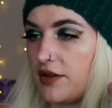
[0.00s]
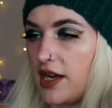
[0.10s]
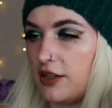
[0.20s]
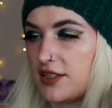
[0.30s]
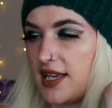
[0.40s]

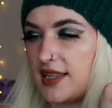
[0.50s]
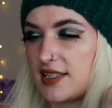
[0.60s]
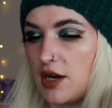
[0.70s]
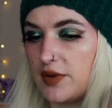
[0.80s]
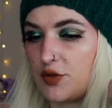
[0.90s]
Colors like
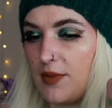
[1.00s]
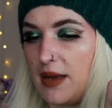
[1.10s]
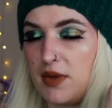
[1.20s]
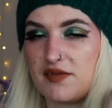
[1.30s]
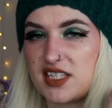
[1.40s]
this always
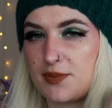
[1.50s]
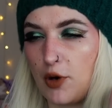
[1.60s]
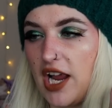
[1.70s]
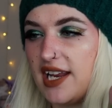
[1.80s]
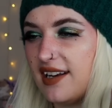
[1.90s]
remind me of
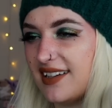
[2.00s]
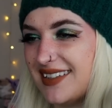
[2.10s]
Sprite,